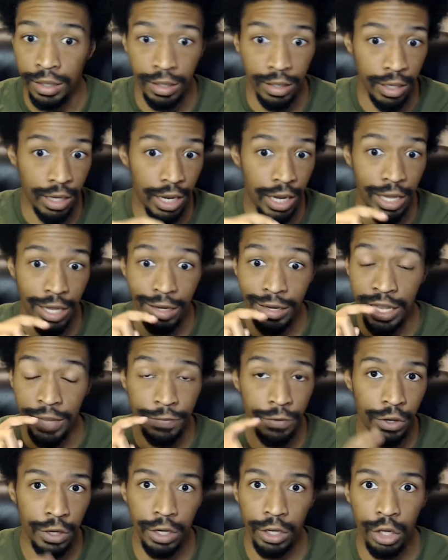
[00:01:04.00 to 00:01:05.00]
And if
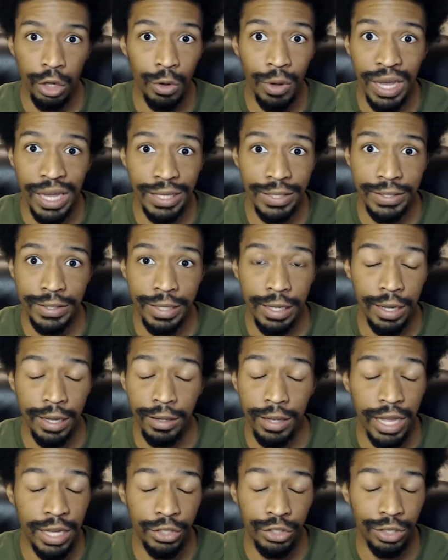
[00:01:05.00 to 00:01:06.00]
you're in the US, the
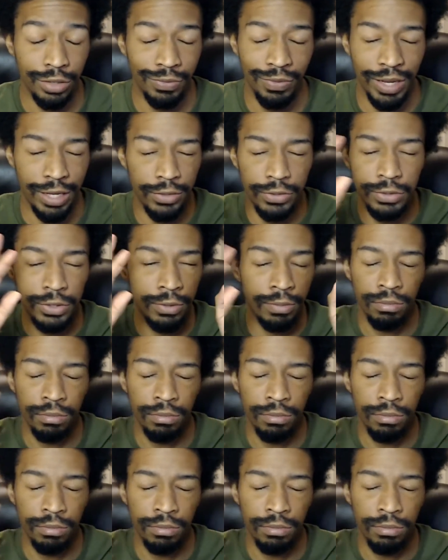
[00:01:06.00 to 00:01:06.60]
election that's